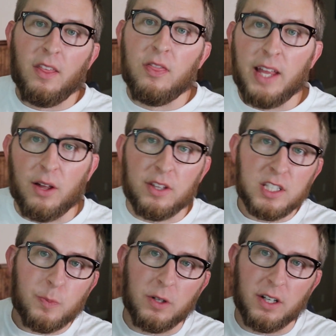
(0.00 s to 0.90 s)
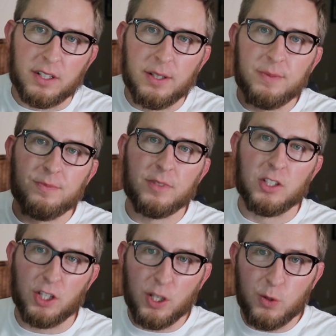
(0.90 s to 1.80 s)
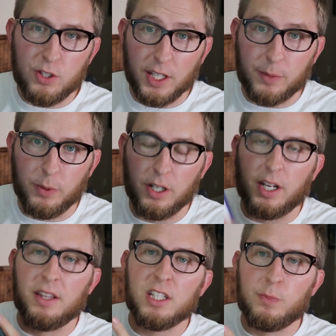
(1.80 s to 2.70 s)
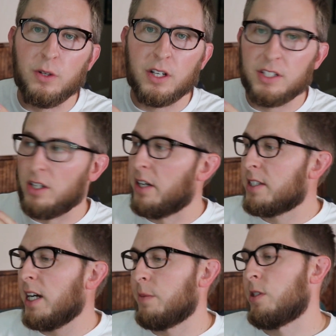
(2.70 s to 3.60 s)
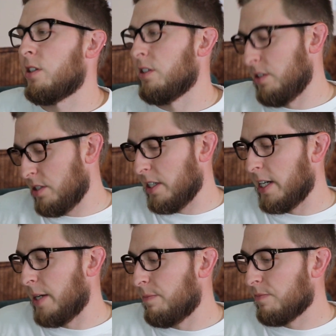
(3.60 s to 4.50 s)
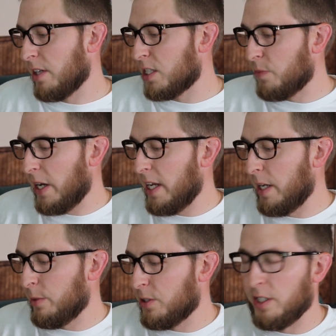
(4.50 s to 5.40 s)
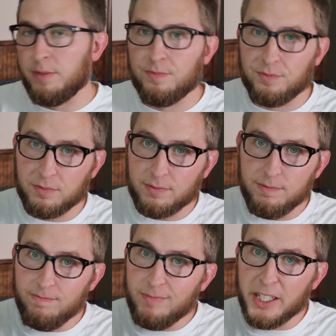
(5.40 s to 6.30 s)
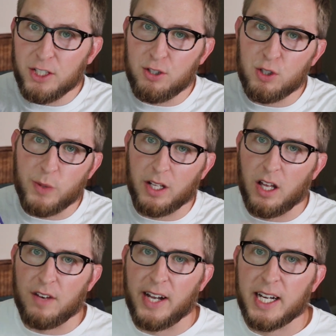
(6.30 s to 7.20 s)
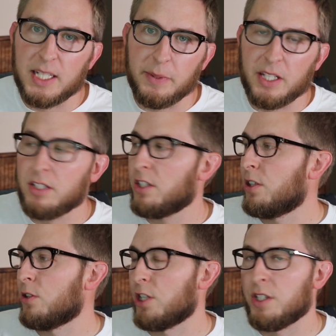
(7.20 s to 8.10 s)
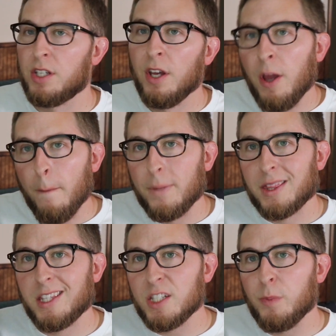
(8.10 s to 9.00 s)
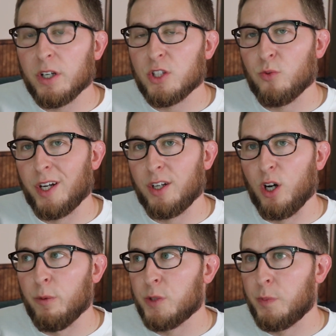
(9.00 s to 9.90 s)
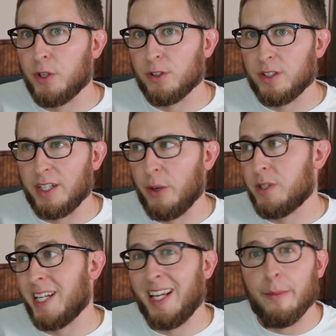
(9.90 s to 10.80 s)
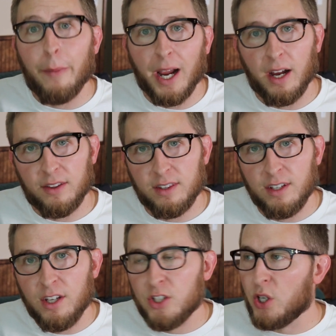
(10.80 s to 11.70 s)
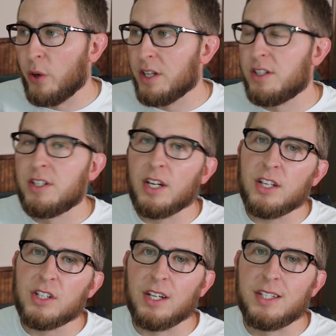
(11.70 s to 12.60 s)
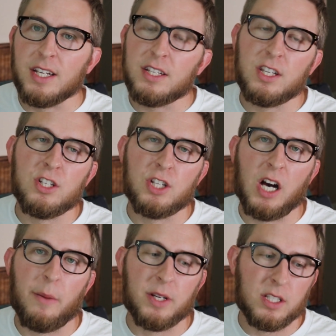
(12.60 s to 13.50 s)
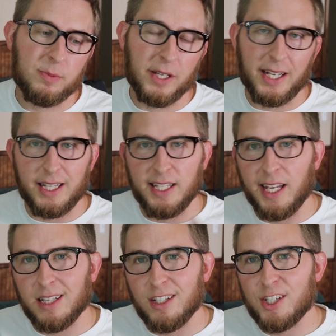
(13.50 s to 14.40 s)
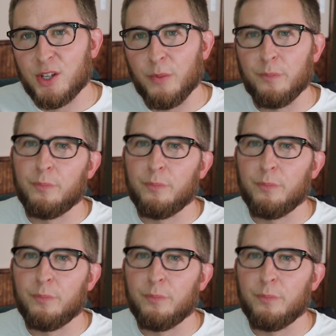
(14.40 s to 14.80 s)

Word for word: Now, this book is a huge, thick book, and this book is on time series. Um, it's by Hamilton. It's used by a lot of academic institutions, but this book is written almost purely, I would say, in math. So it does a decent job at explaining the English,